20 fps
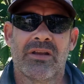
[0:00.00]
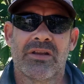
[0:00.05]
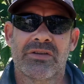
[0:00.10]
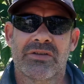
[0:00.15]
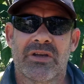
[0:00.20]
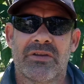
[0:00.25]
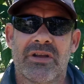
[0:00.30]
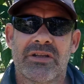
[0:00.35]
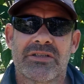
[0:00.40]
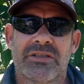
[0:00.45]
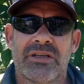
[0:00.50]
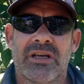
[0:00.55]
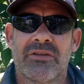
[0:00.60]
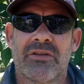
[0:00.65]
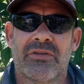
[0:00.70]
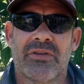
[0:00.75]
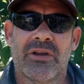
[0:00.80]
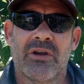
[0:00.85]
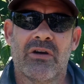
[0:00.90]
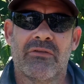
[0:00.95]
So that's
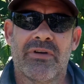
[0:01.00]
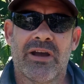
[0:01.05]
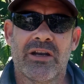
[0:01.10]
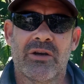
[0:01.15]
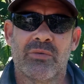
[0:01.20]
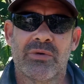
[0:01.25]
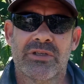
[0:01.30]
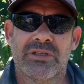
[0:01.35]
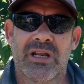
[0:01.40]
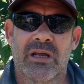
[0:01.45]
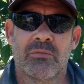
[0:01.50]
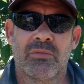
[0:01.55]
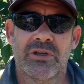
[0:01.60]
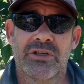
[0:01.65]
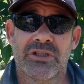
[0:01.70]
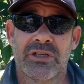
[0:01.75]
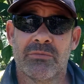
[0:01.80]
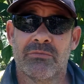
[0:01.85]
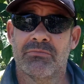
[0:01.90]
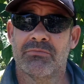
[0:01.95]
another thing I've had to
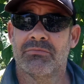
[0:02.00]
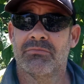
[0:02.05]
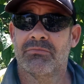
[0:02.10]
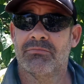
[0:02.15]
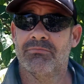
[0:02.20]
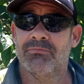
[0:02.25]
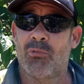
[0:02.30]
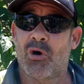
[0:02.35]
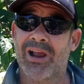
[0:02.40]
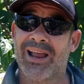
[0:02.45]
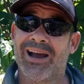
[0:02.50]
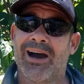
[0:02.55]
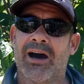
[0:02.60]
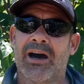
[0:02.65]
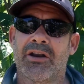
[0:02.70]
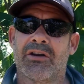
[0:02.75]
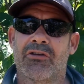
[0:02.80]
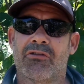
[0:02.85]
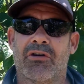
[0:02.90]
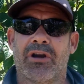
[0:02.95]
establish in my
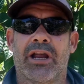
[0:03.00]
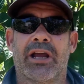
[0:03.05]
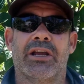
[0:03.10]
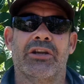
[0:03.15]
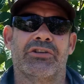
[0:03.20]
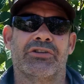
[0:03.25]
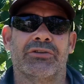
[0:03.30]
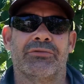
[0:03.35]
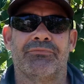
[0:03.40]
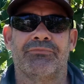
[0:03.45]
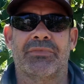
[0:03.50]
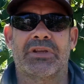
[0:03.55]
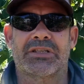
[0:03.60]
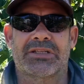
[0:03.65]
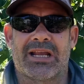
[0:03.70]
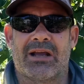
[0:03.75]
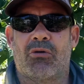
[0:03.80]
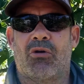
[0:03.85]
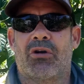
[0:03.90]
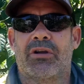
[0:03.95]
garden creation, is
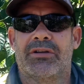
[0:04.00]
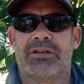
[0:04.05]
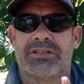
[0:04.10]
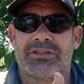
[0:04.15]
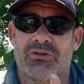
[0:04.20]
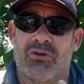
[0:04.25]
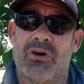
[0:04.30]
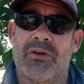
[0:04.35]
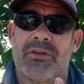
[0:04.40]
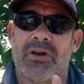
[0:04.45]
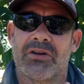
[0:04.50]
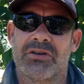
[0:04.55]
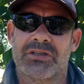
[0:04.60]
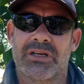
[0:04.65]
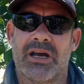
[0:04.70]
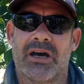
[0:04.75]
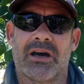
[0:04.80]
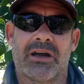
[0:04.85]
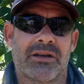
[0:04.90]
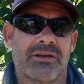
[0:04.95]
how I design those
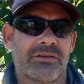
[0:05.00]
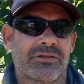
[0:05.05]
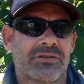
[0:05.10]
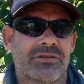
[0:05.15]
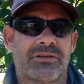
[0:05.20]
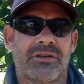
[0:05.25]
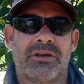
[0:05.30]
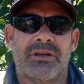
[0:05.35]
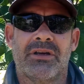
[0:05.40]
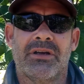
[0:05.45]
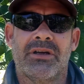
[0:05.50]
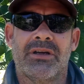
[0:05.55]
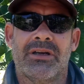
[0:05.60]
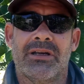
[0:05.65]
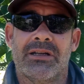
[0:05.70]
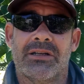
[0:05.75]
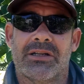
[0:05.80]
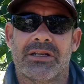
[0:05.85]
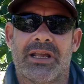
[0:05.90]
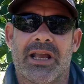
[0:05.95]
gardens
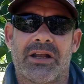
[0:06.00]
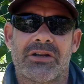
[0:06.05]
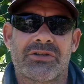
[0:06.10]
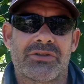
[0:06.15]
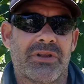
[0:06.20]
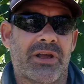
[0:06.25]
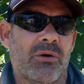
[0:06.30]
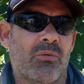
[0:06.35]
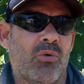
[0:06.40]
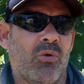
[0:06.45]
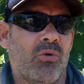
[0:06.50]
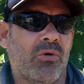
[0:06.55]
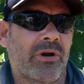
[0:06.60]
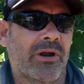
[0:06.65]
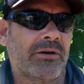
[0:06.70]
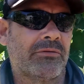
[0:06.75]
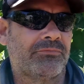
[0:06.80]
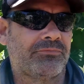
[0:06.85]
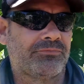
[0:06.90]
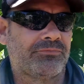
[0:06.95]
to catch that water.